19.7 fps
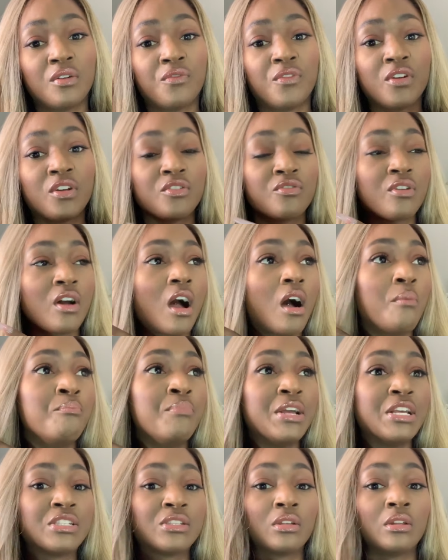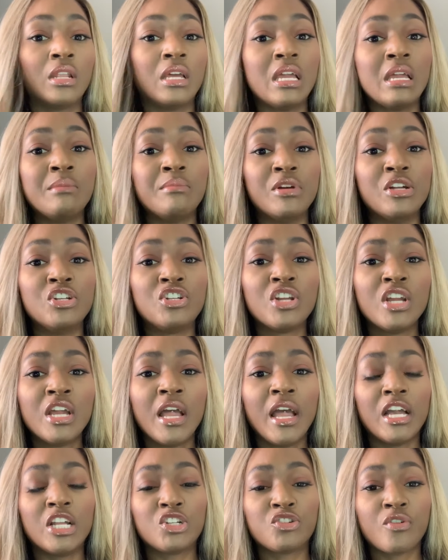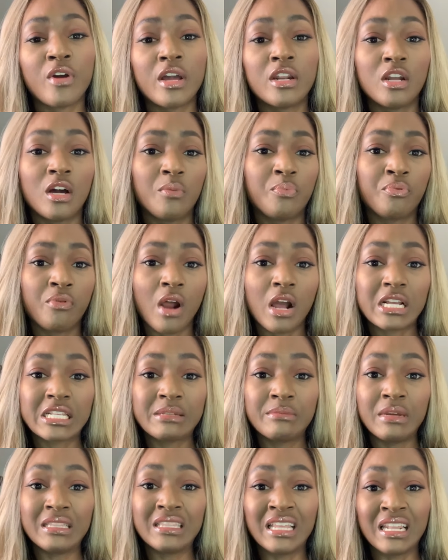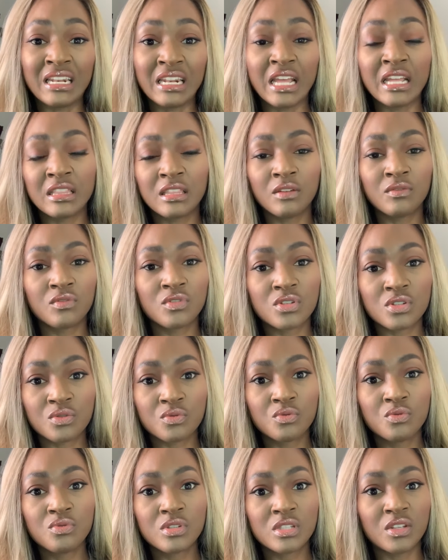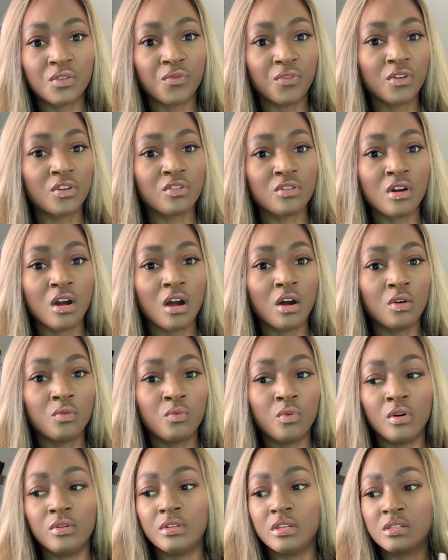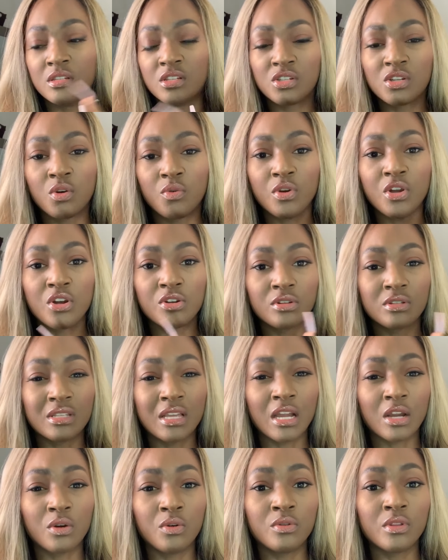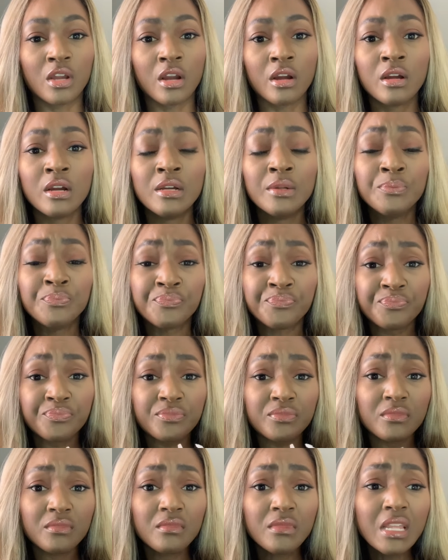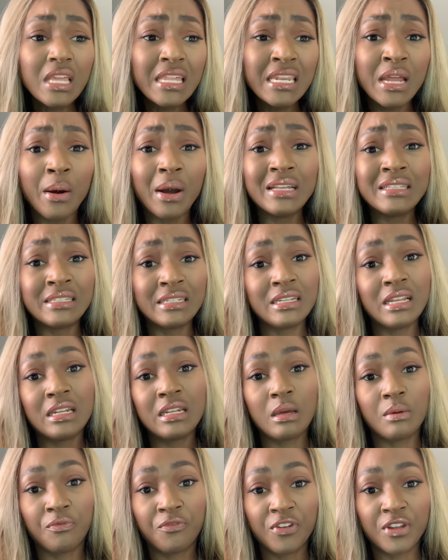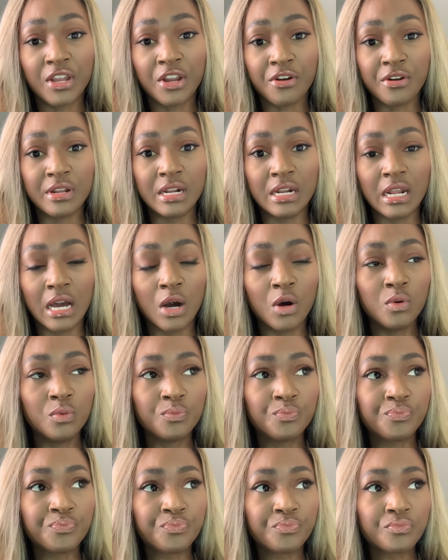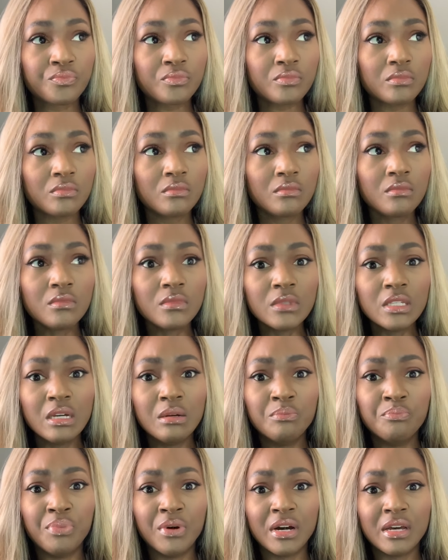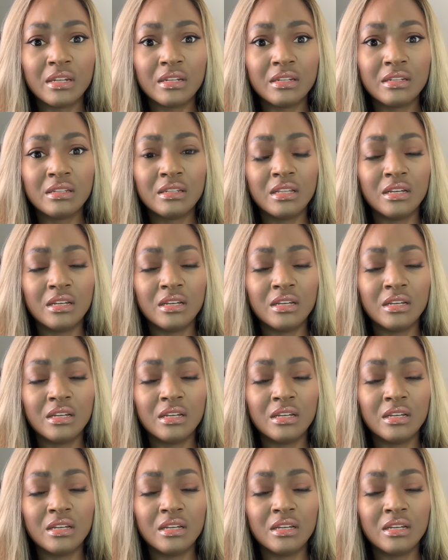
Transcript: to figure out based on the image and trying to approximate the length of the screws to figure out, well, does this go here? Does that go there? Now I did end up figuring it out, but